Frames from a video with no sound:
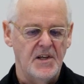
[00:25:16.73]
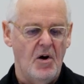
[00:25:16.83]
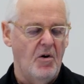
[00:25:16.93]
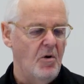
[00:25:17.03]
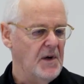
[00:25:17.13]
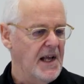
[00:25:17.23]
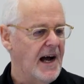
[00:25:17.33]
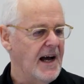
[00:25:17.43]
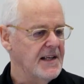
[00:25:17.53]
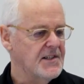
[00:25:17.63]
not only
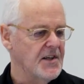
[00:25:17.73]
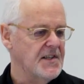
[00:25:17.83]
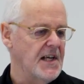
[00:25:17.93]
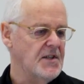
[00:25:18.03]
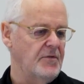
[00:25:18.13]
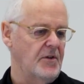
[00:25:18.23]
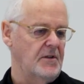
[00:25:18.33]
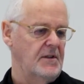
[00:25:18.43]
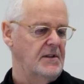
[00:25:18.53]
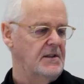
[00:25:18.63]
highly successful,
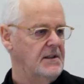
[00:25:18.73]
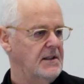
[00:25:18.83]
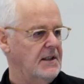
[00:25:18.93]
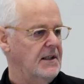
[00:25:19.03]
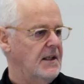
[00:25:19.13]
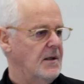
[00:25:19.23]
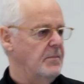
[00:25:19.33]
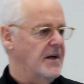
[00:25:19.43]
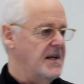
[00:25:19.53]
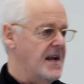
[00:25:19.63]

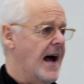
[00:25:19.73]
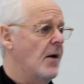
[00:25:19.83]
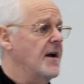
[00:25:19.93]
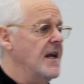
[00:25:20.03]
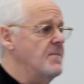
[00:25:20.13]
but now he